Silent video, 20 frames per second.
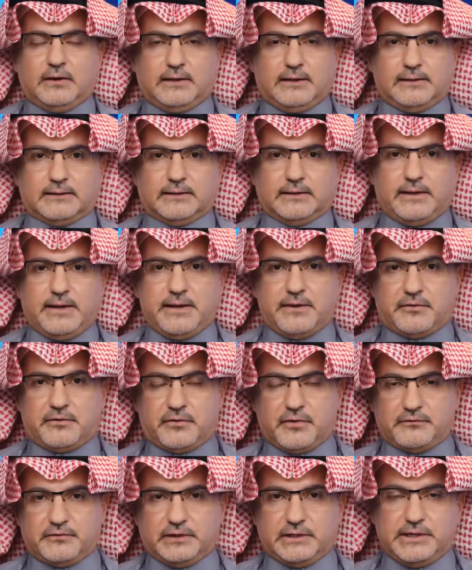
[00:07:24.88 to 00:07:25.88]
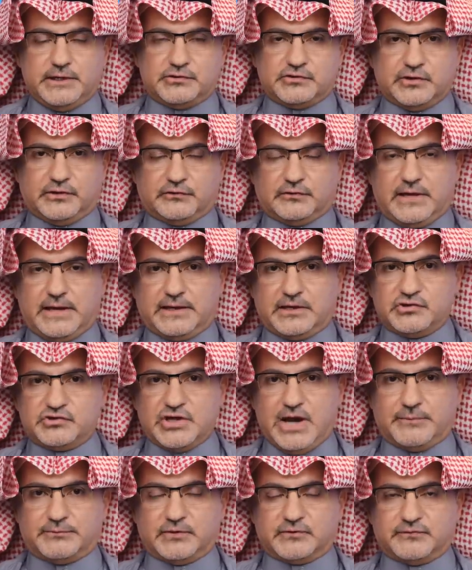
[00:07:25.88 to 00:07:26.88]
uh, later Revelations, like in
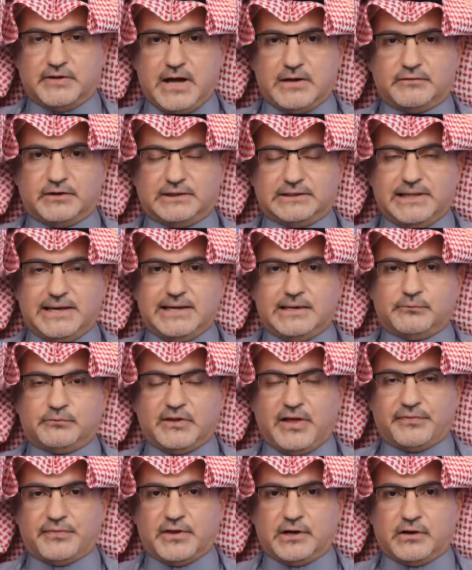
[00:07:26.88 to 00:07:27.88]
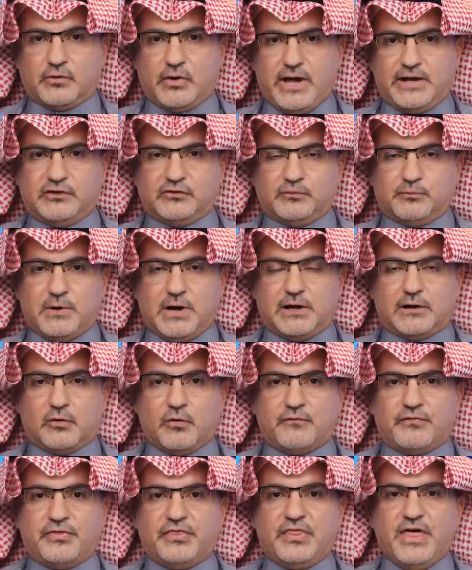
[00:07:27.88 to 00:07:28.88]
chapter 5, it claims that the Quran is part
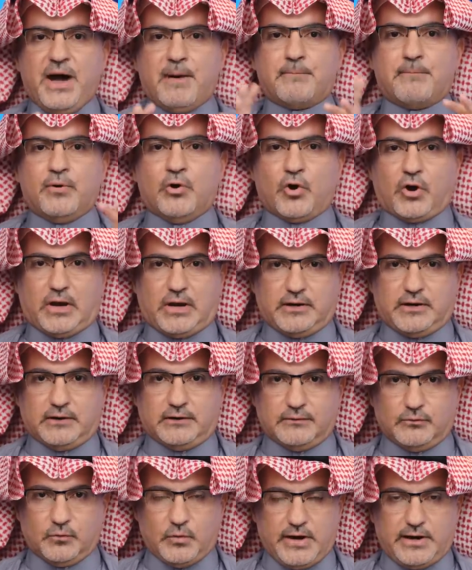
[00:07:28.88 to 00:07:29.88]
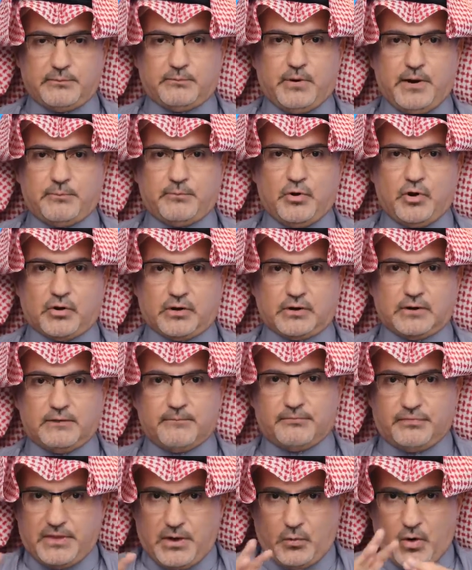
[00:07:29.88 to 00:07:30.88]
of the book. What, what book?
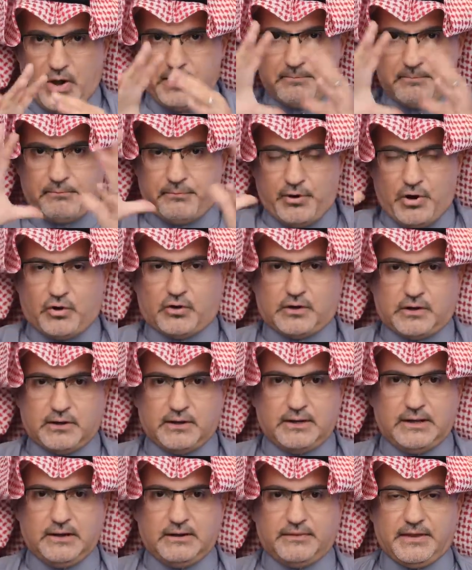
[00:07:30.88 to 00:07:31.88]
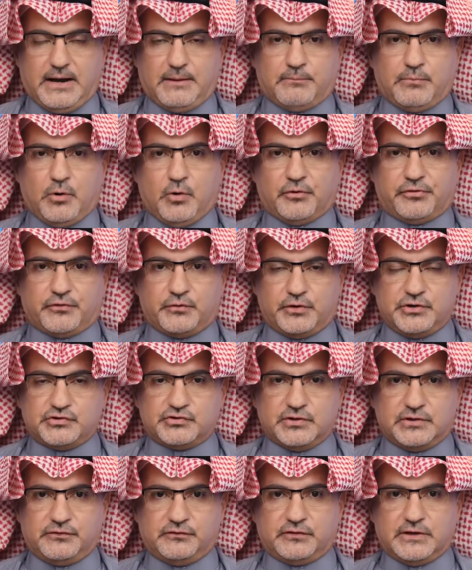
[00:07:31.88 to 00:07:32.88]
The one book that both
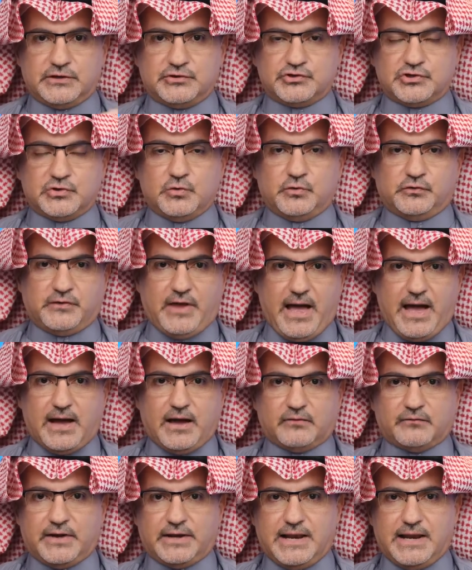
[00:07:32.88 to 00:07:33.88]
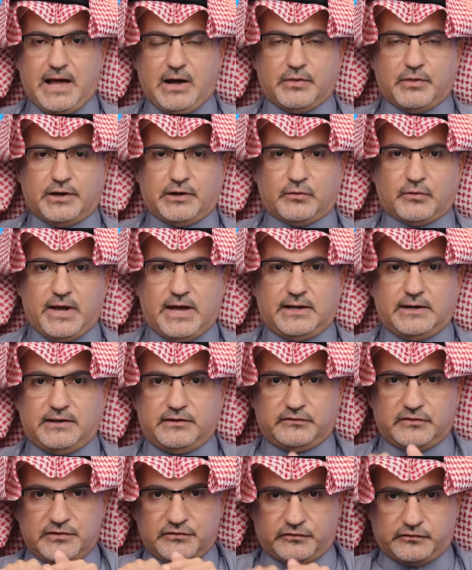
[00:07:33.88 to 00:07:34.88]
Christians and Jews have, and now the Quran
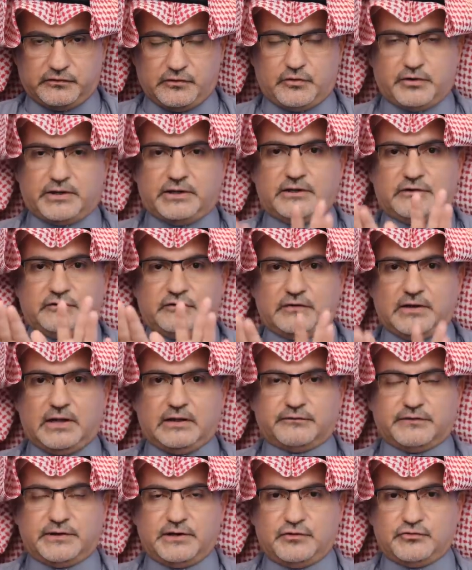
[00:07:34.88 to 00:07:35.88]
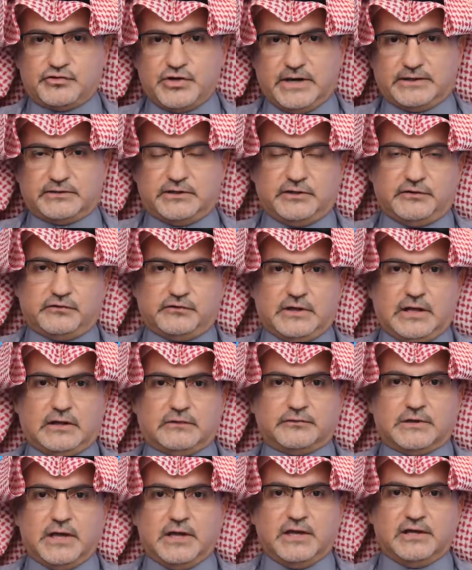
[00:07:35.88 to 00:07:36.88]
is inserting itself, interjecting
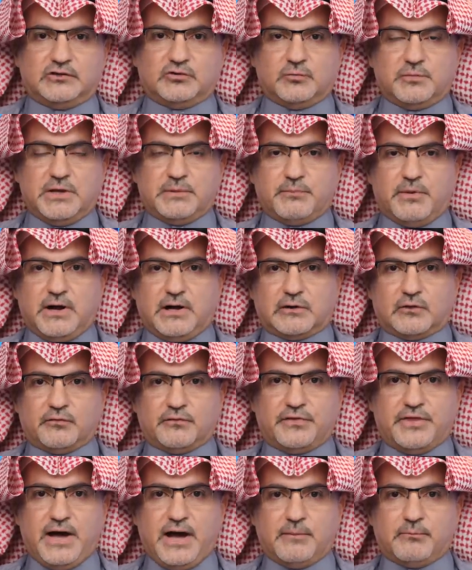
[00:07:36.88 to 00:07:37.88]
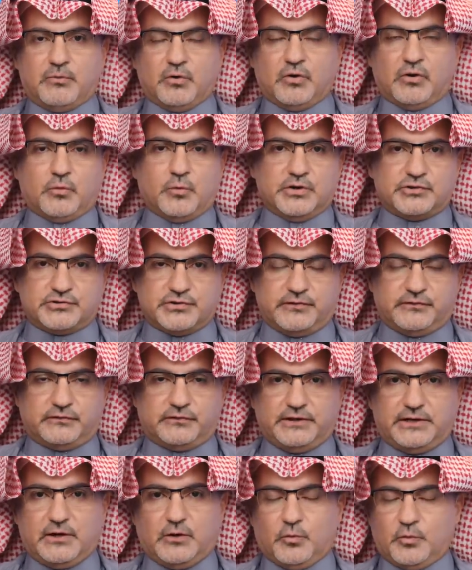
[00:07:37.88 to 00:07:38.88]
itself to be part of that book, which
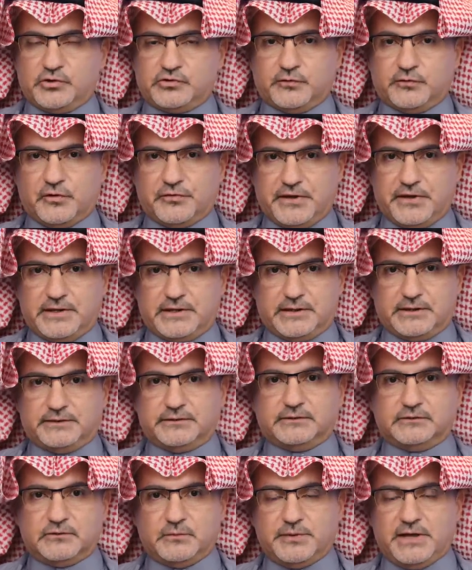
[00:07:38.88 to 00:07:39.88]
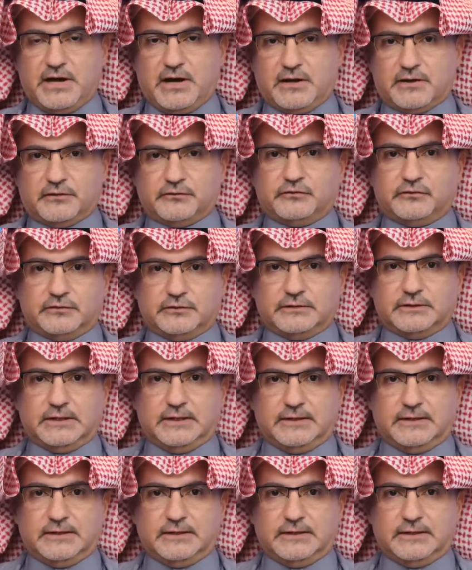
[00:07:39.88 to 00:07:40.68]
is, you know, wishful thinking, to be honest.